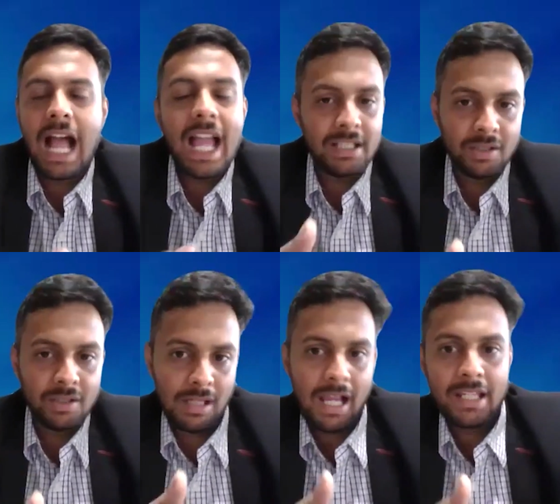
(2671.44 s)
I
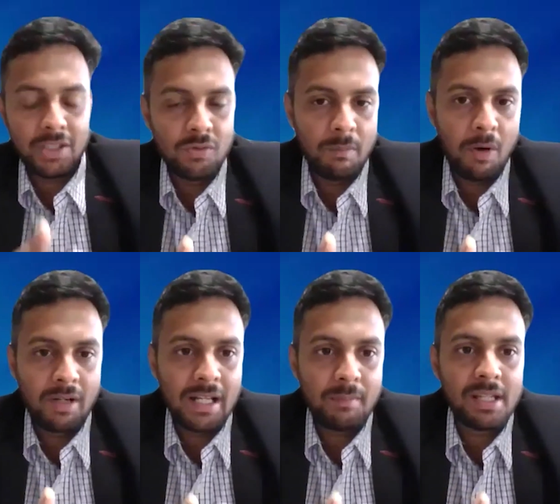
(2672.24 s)
knew about
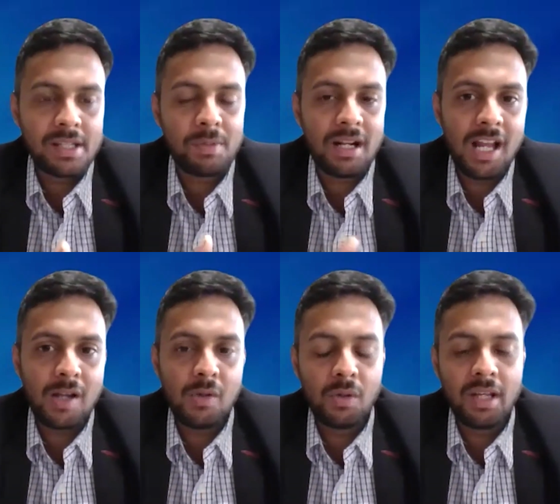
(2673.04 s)
NPS, but now
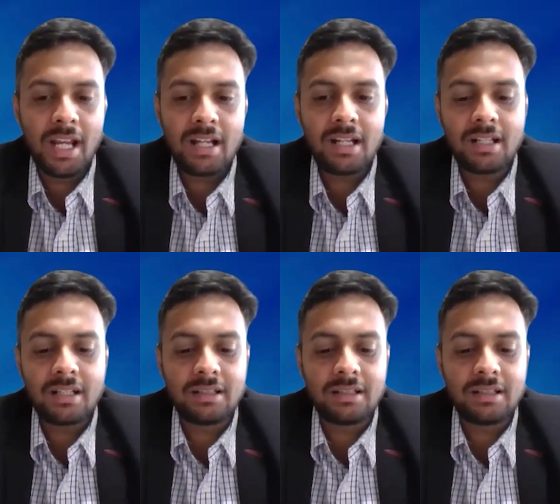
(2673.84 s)
looking at